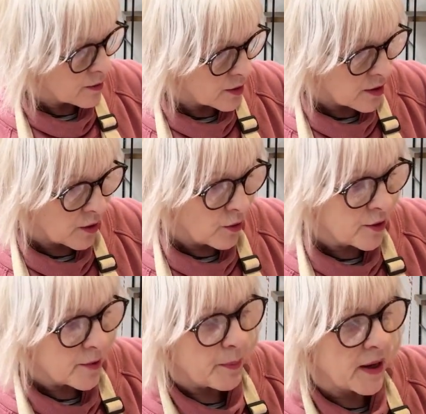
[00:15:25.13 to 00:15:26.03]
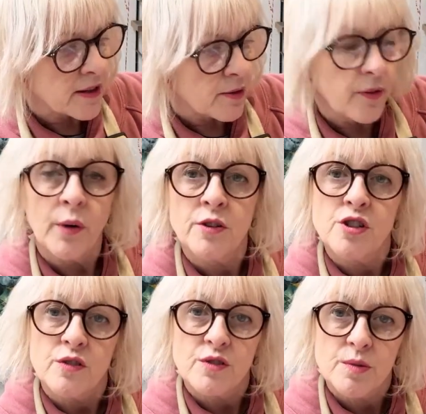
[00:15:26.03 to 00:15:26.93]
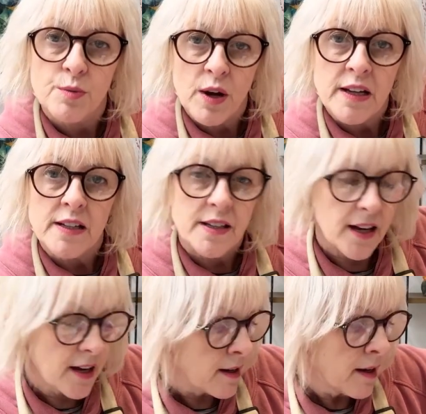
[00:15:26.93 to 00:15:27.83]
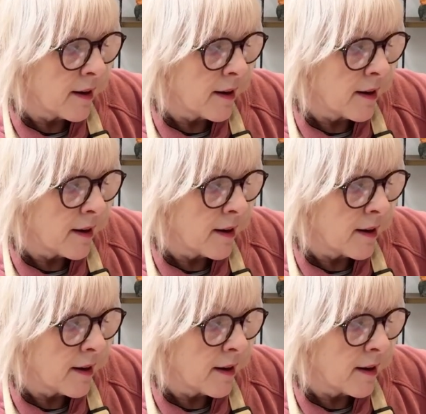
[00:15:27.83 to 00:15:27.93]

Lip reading: would, all the bits, once you've sprayed it,